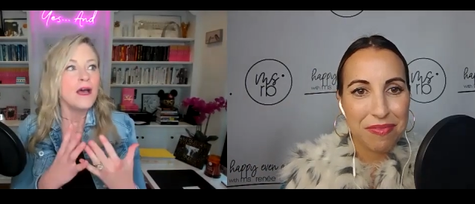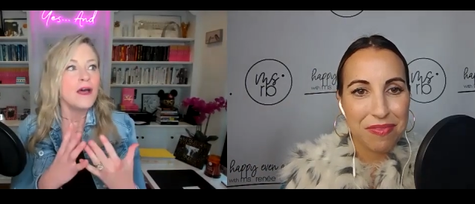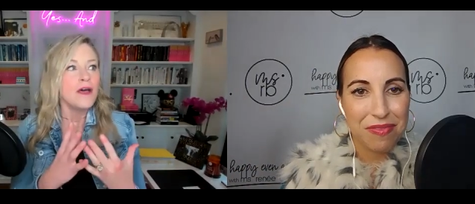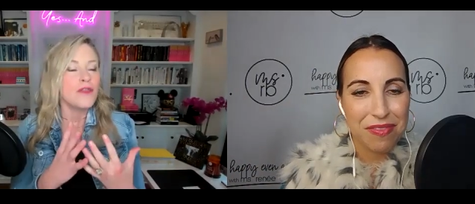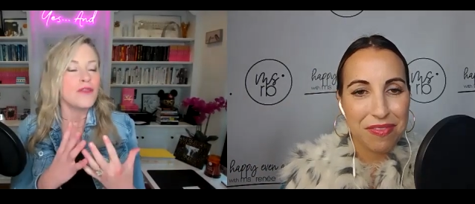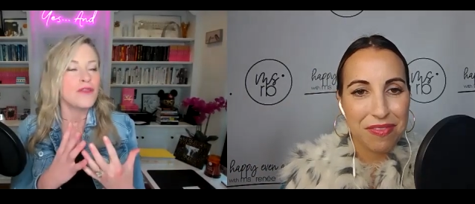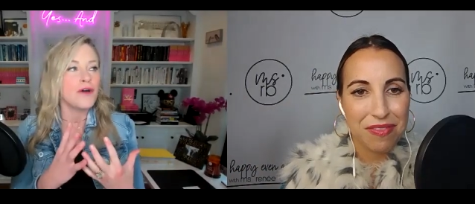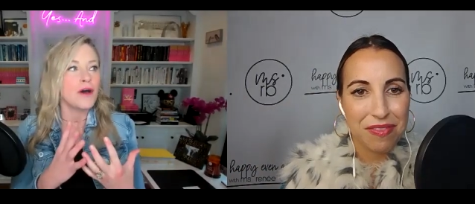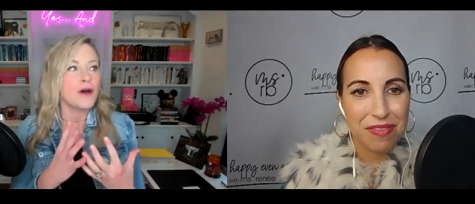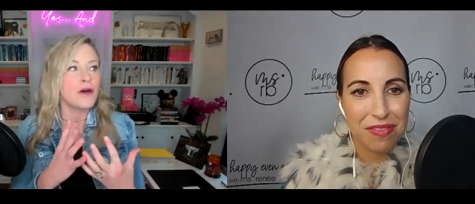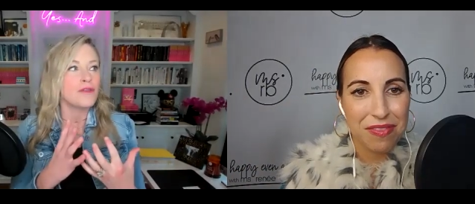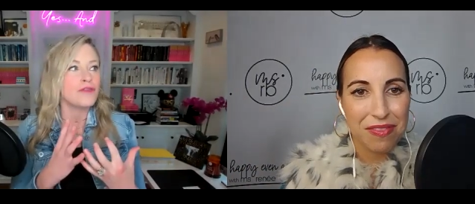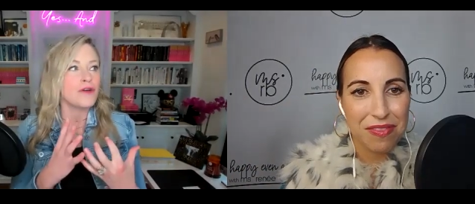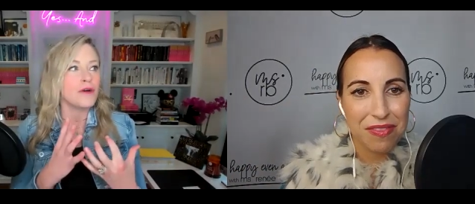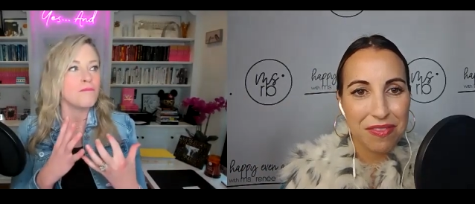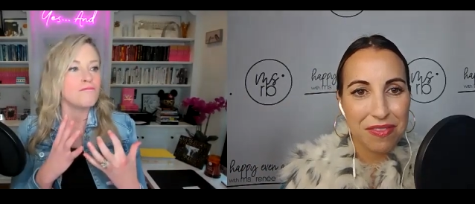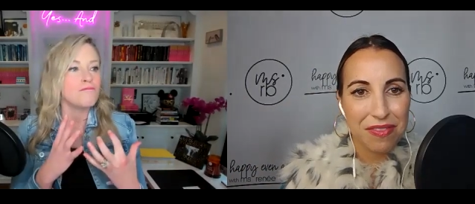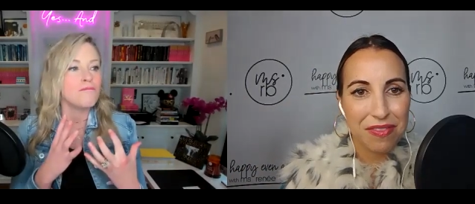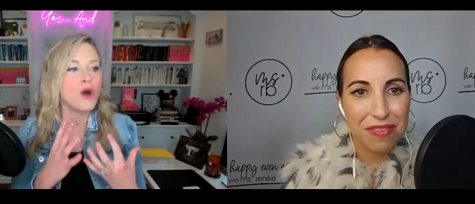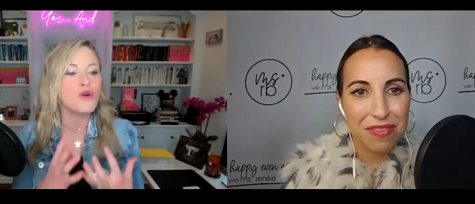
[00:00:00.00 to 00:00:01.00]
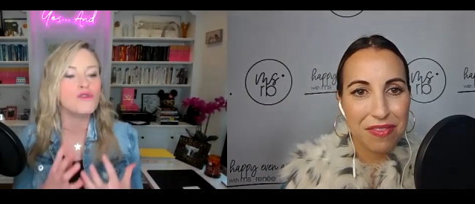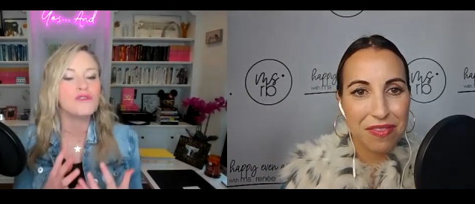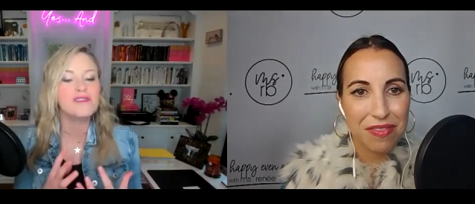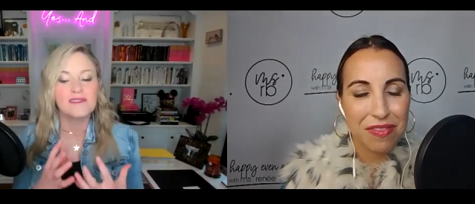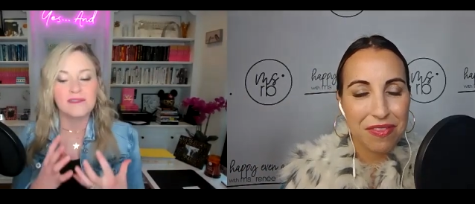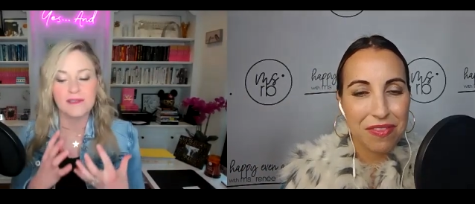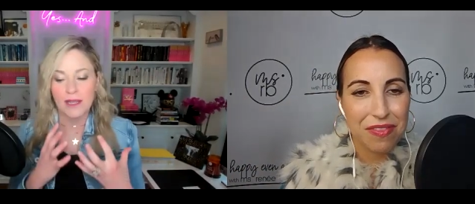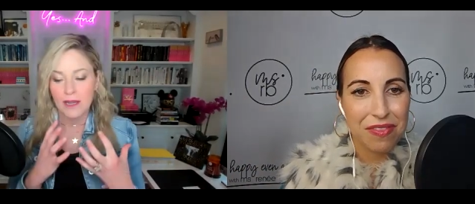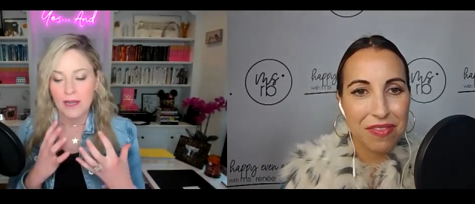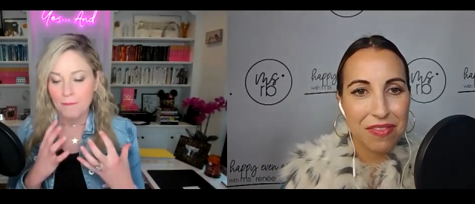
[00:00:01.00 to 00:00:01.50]
Speaker 1: the the most
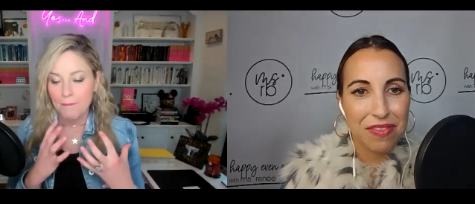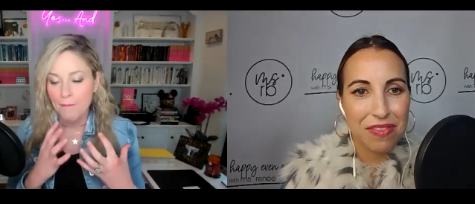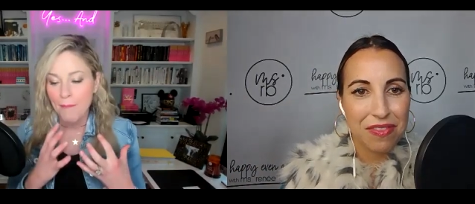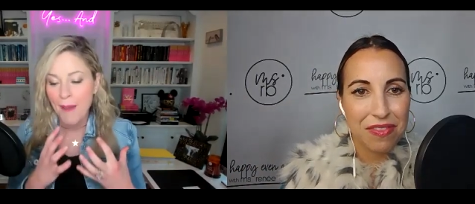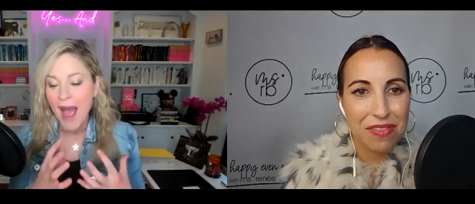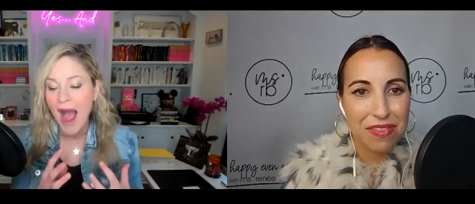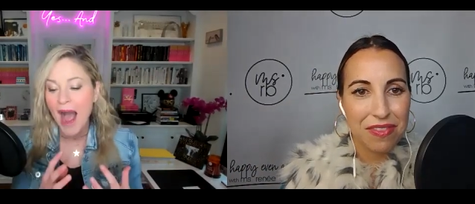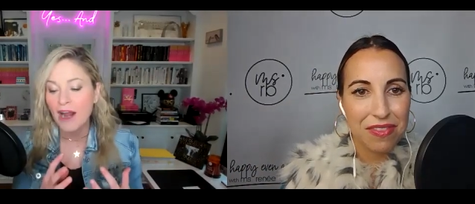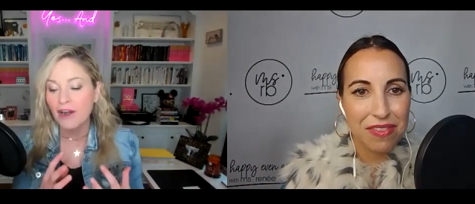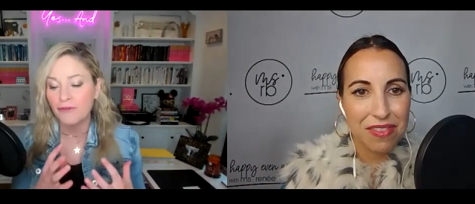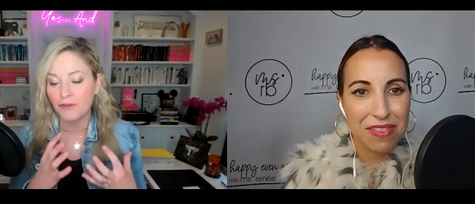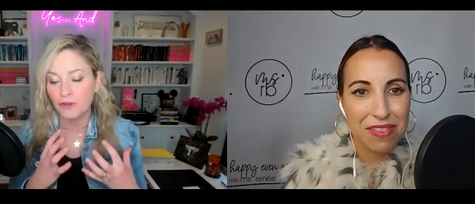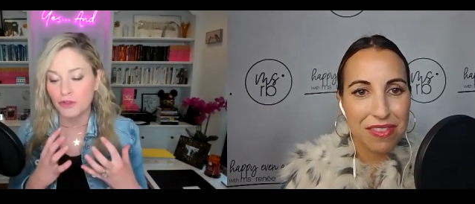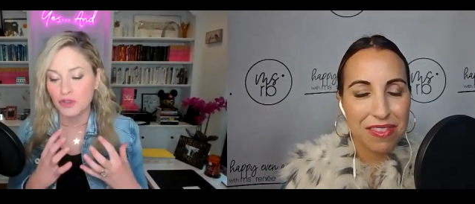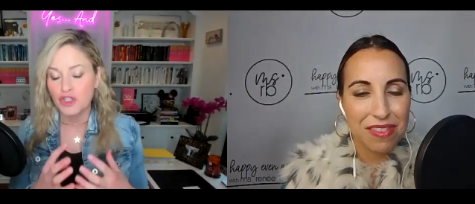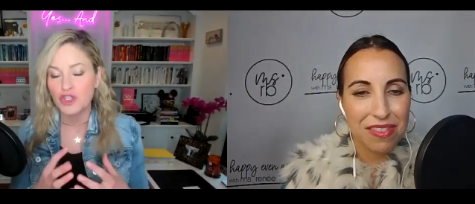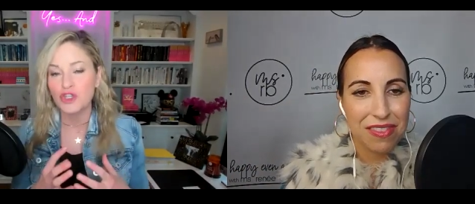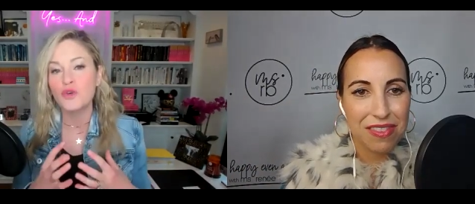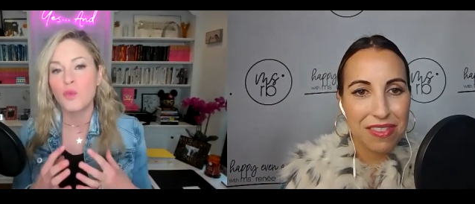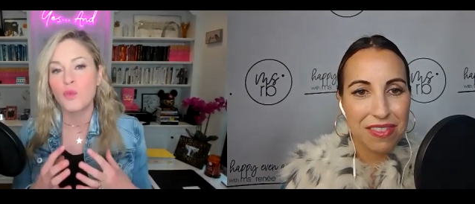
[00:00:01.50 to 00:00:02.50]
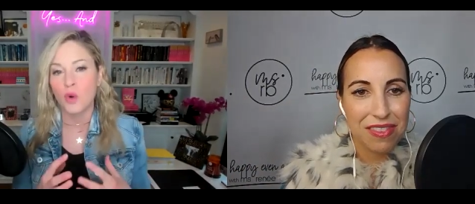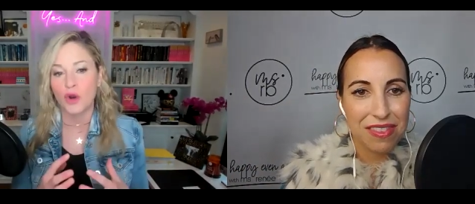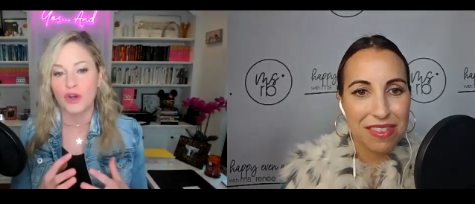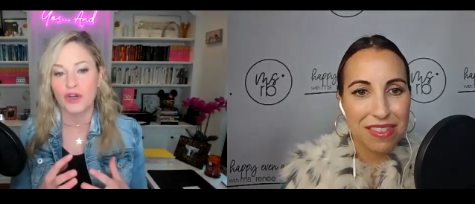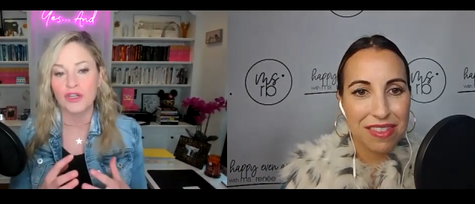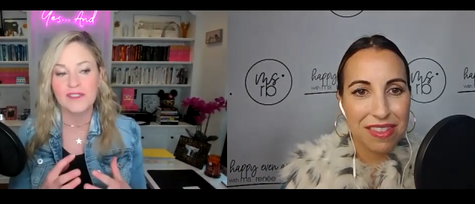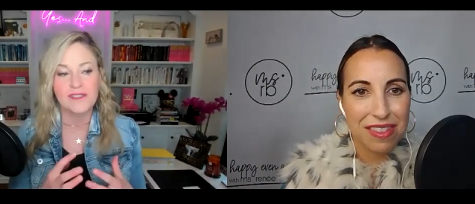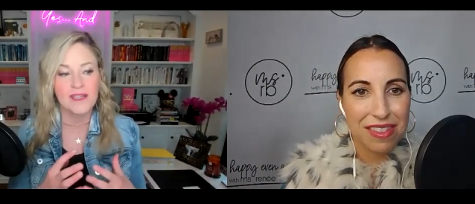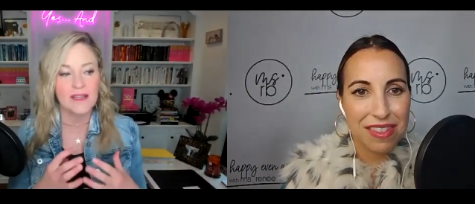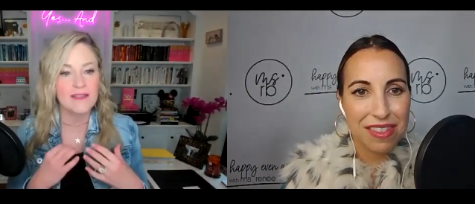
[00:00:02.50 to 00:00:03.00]
impactful two words
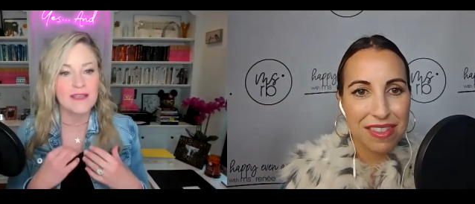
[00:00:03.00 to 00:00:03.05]
that the